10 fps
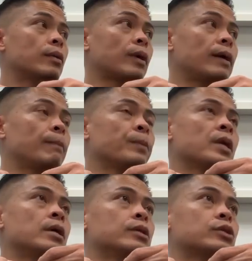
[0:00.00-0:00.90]
Right.
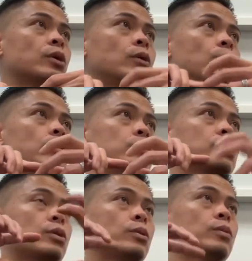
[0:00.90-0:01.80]
So,
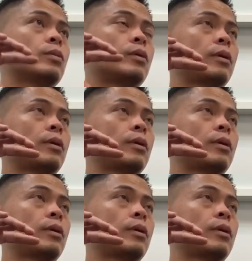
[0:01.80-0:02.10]
so